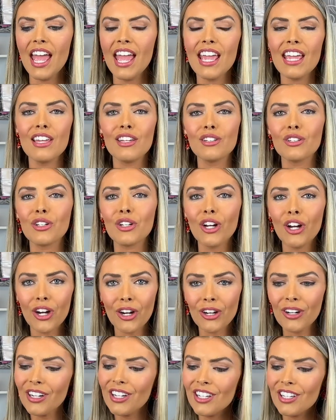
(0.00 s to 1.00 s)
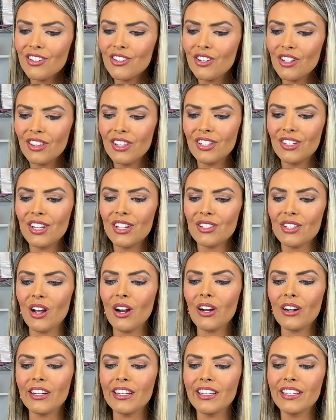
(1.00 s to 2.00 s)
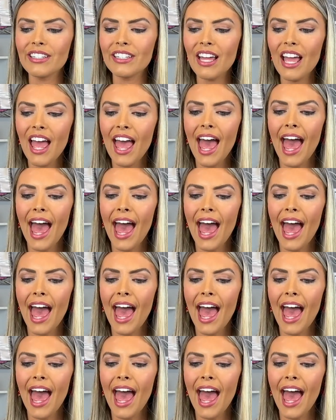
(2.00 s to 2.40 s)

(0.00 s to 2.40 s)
encourage the disheartened,